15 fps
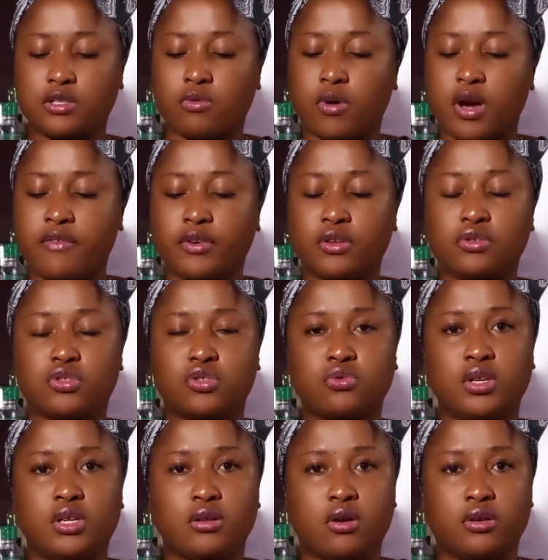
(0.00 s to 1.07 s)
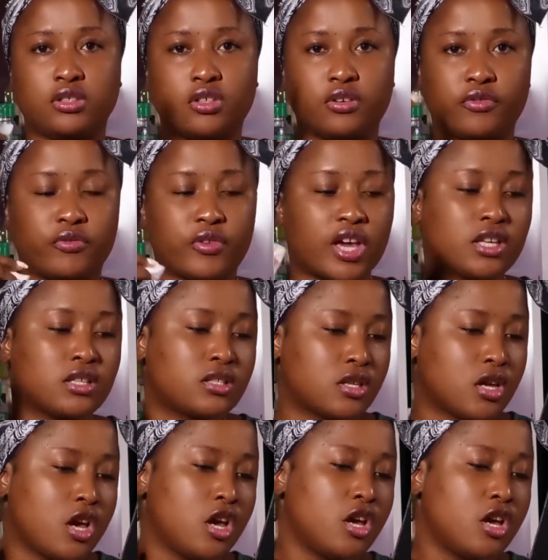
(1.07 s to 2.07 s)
So whatever you're doing on your face,